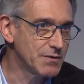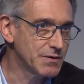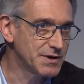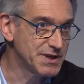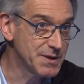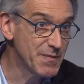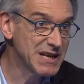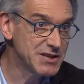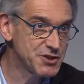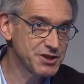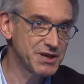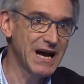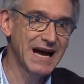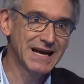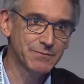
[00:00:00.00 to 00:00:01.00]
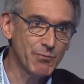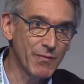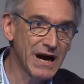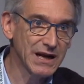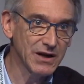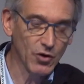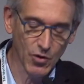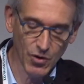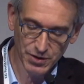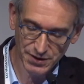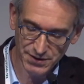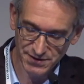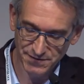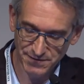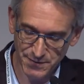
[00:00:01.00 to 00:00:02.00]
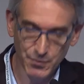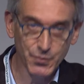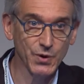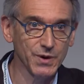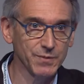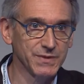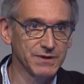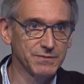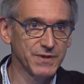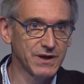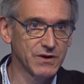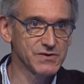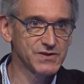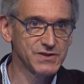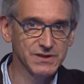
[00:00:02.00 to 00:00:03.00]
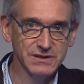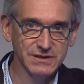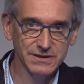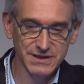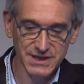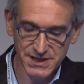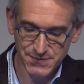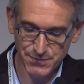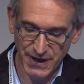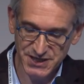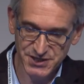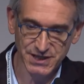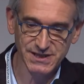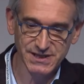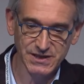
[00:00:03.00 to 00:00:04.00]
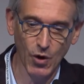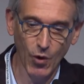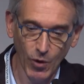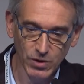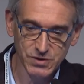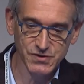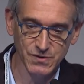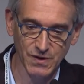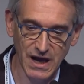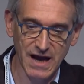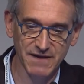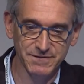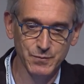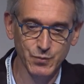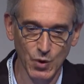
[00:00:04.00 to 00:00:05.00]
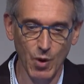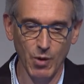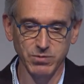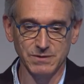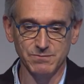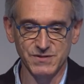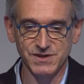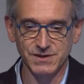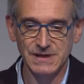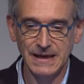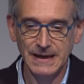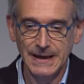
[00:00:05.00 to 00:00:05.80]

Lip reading: dementia and mild cognitive impairment, because these patients also have problems.